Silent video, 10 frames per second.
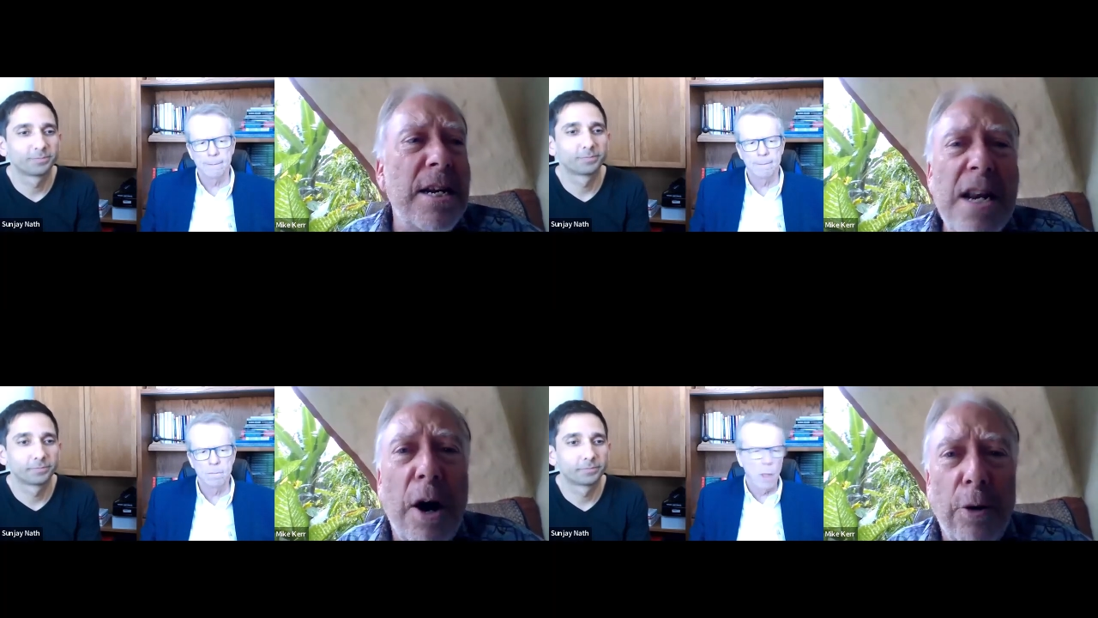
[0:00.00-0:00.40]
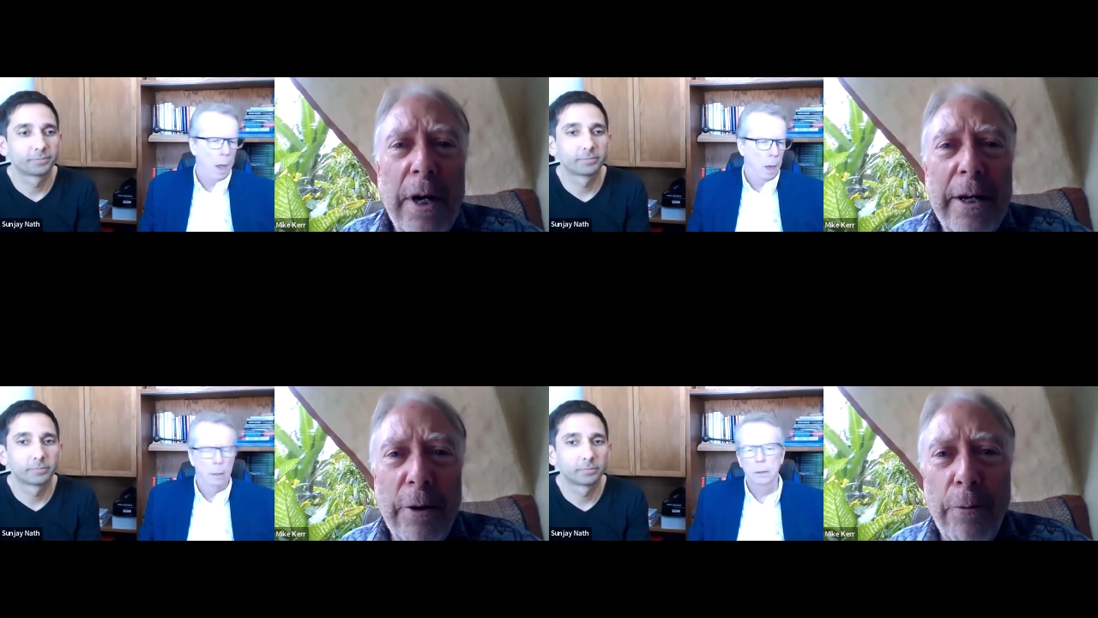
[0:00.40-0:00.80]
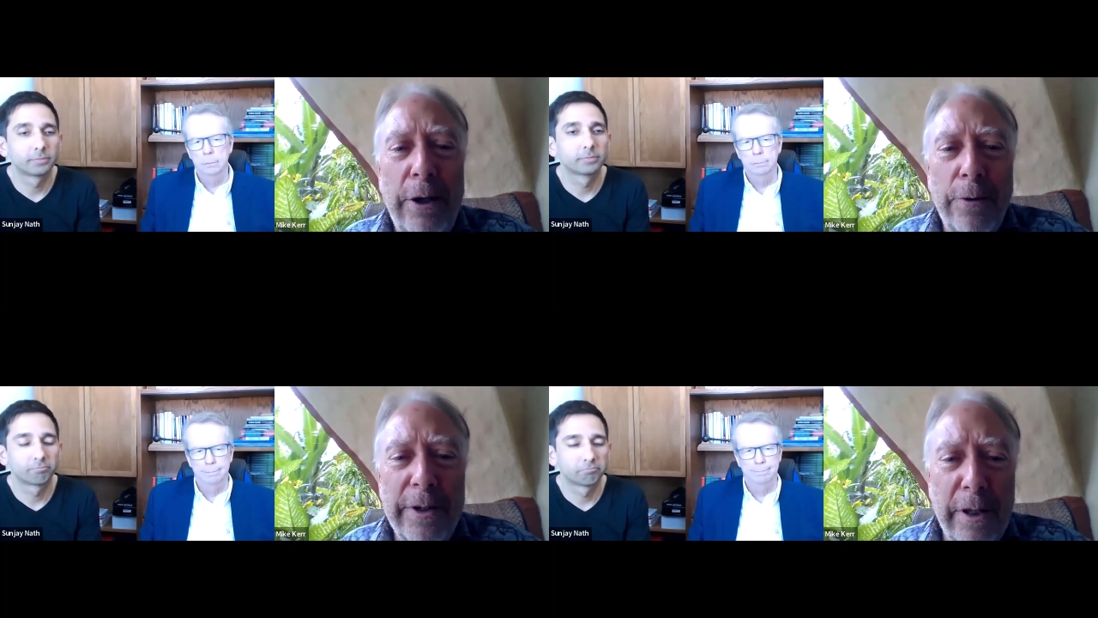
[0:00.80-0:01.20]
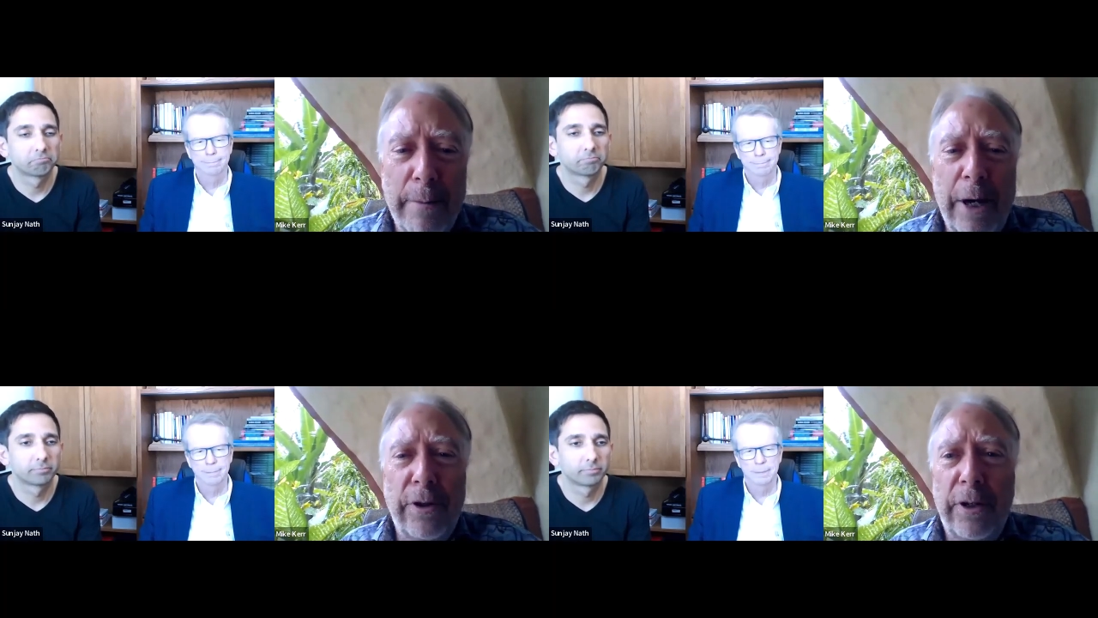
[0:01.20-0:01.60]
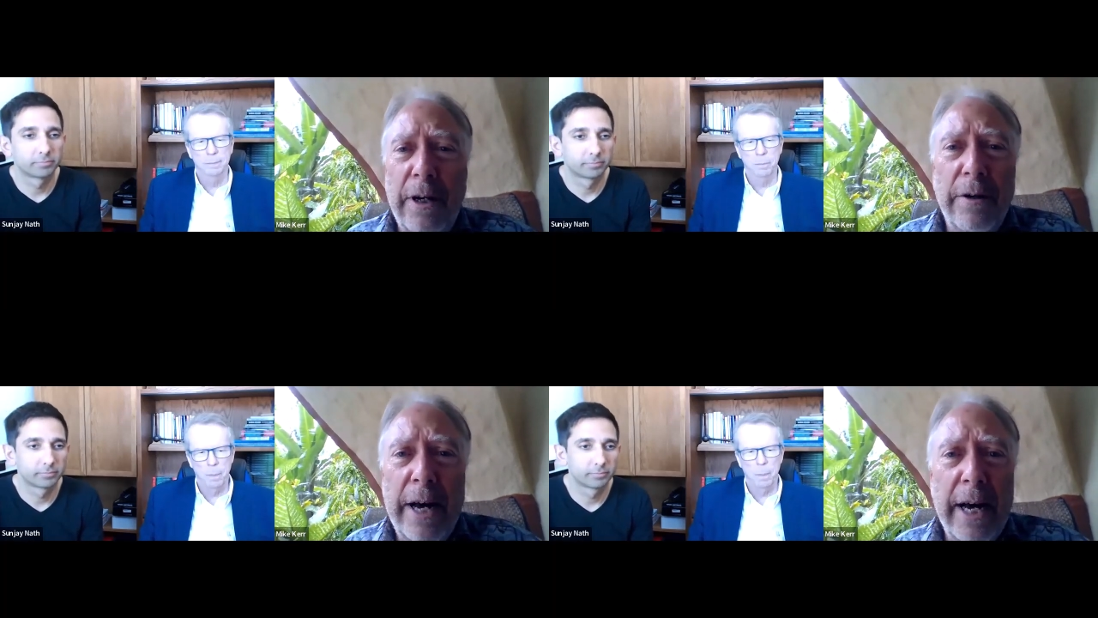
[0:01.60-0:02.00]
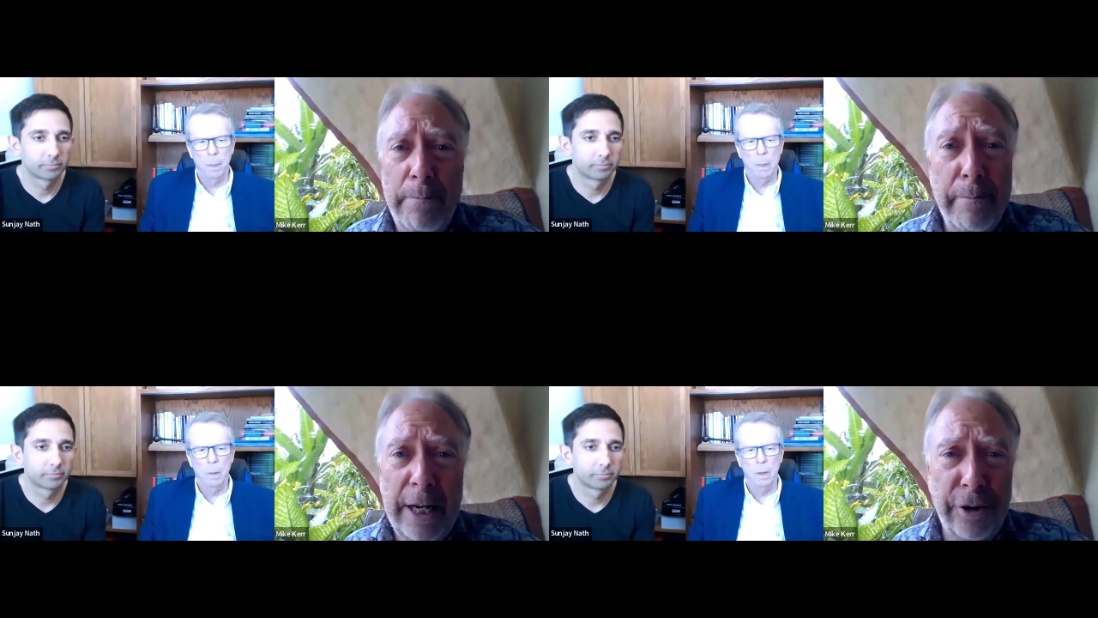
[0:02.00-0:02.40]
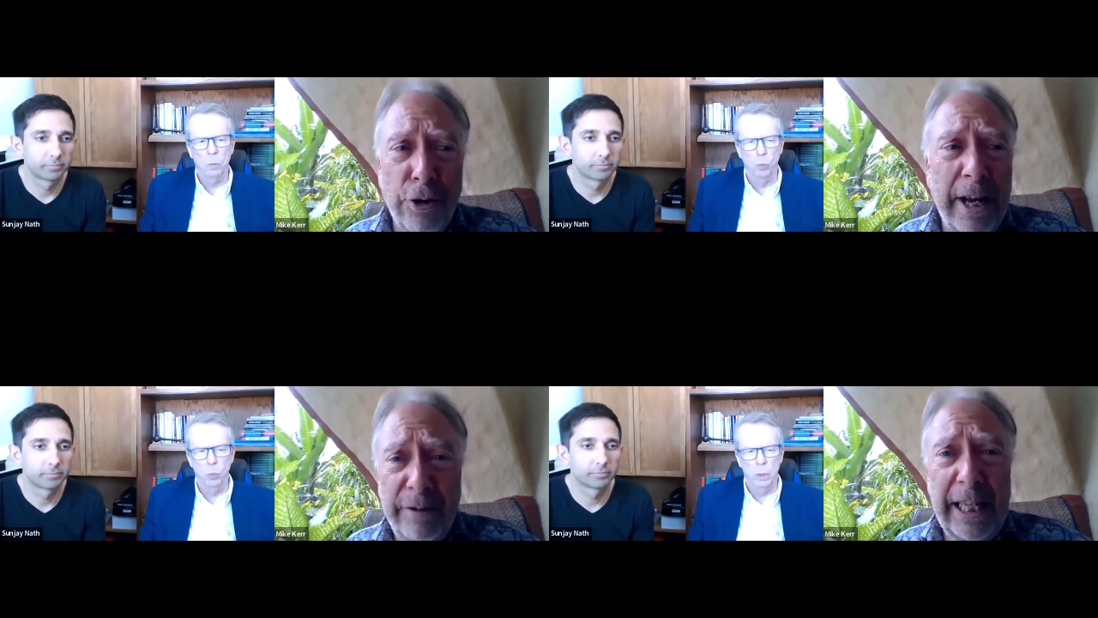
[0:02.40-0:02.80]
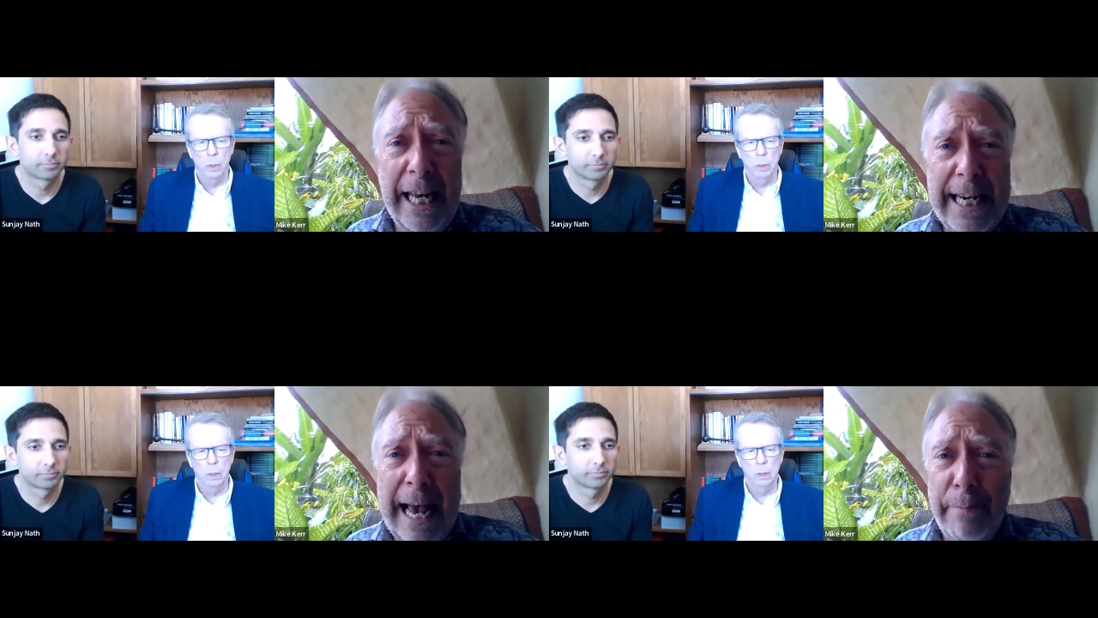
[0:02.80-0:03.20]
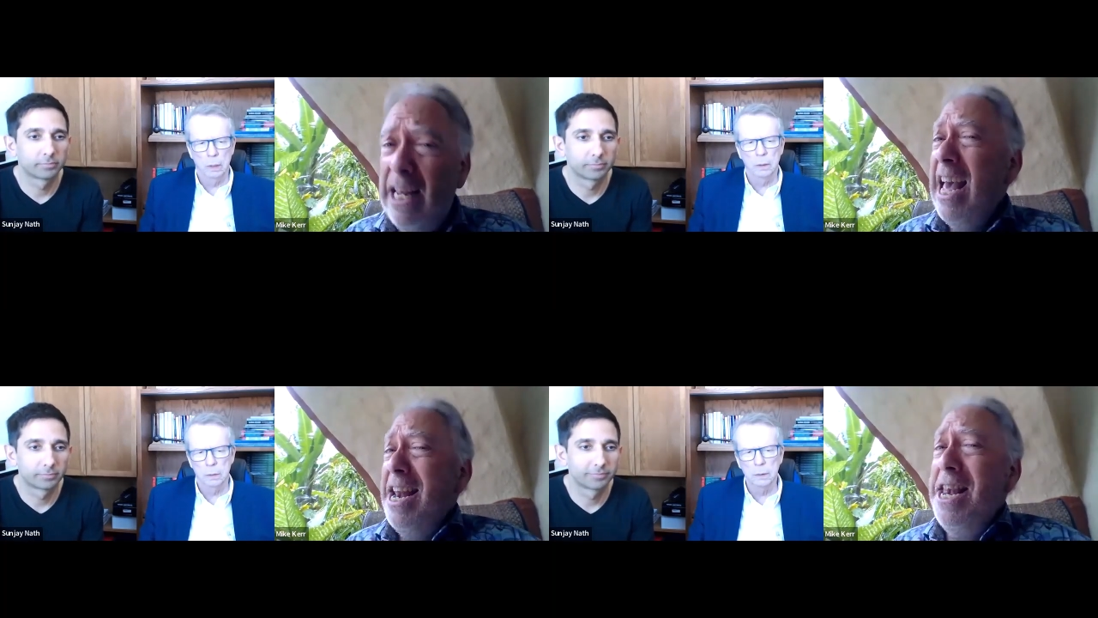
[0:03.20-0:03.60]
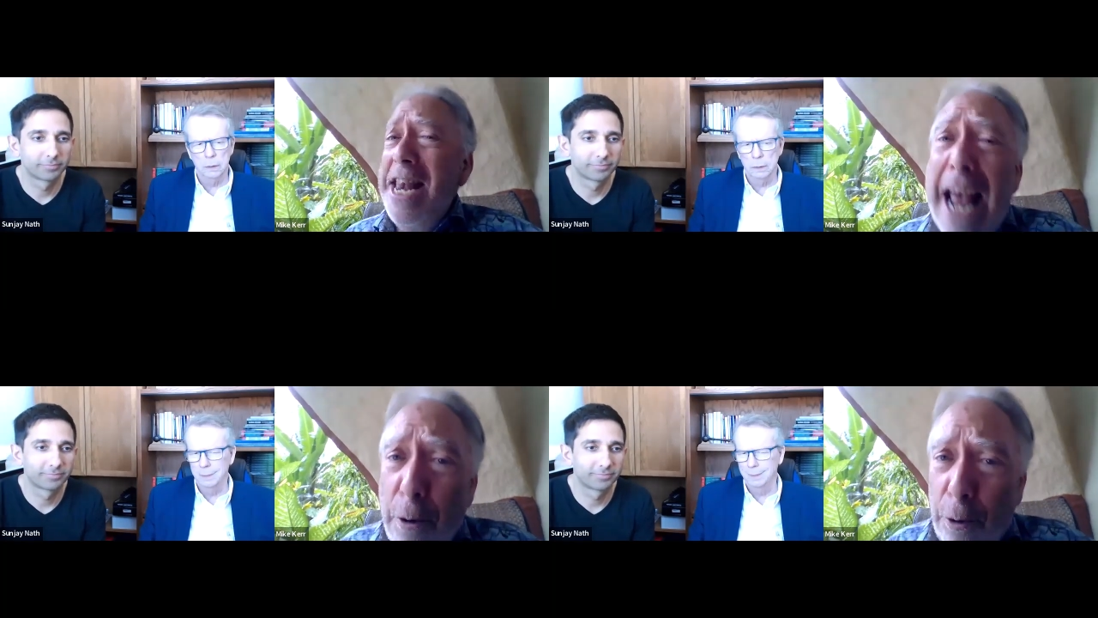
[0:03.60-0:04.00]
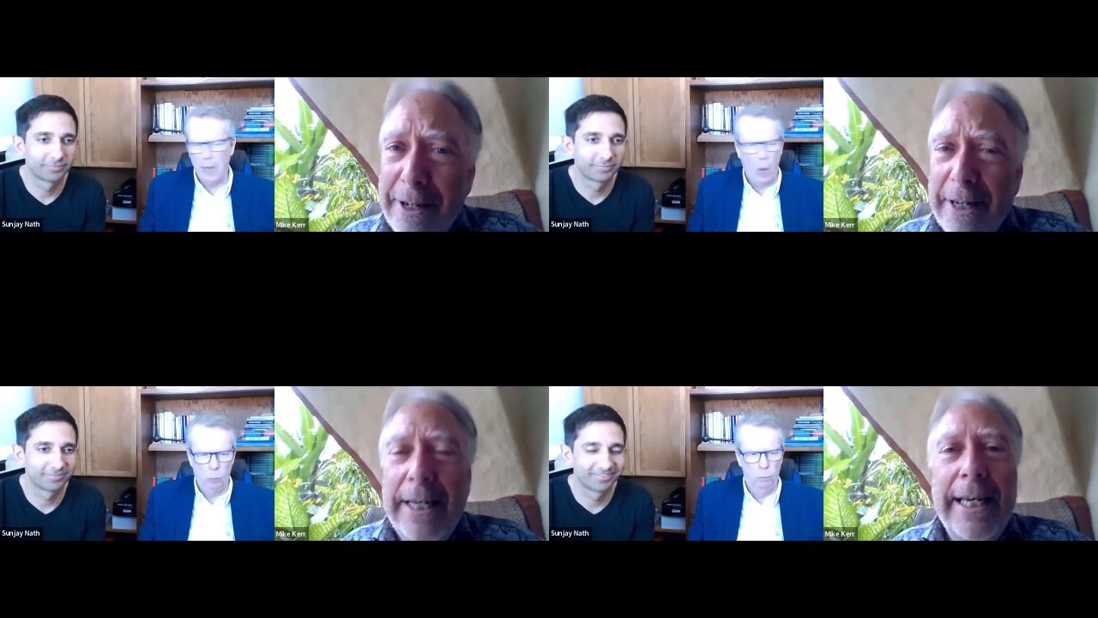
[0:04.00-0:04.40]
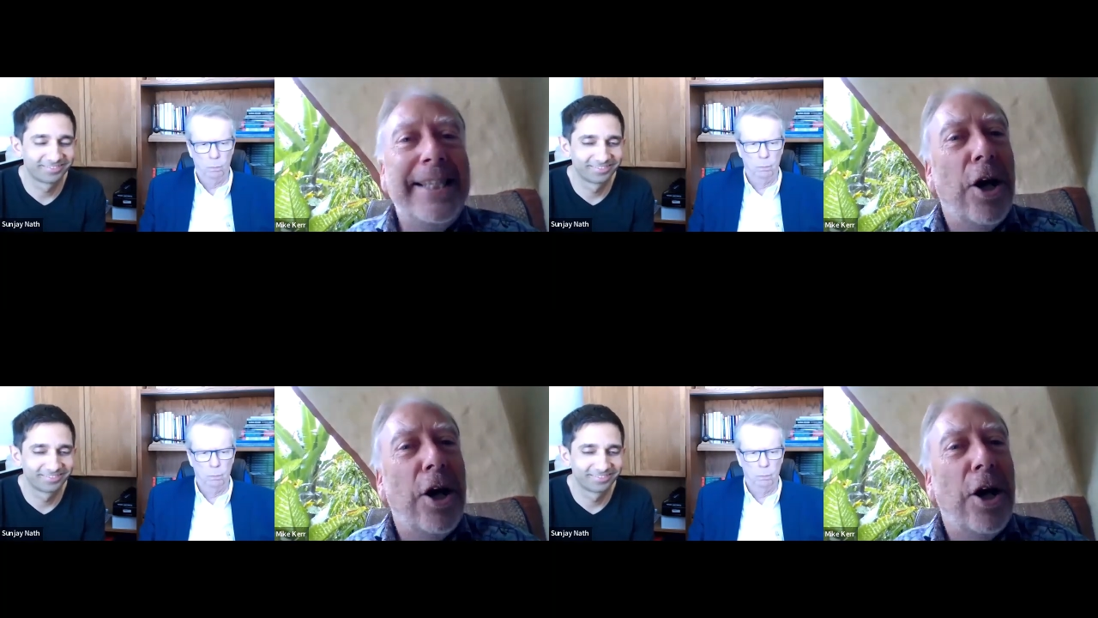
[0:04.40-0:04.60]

Speaker 1: No. The one who was the most, you know, administratively adept? No, it's